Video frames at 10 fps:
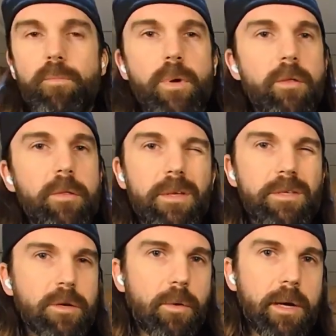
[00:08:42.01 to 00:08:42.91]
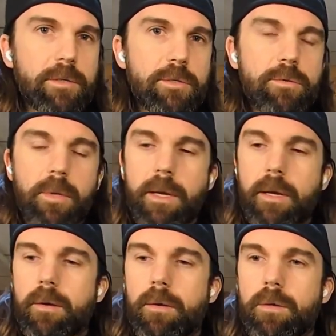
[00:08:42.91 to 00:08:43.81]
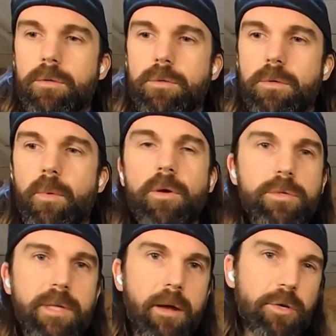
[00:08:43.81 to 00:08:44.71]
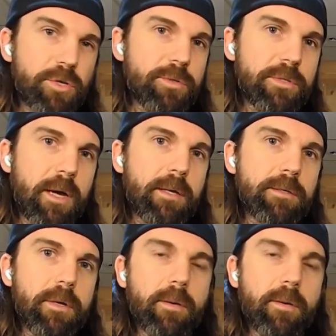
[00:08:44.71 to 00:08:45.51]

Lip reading: But other things are great too, like I want to go down a shirt size.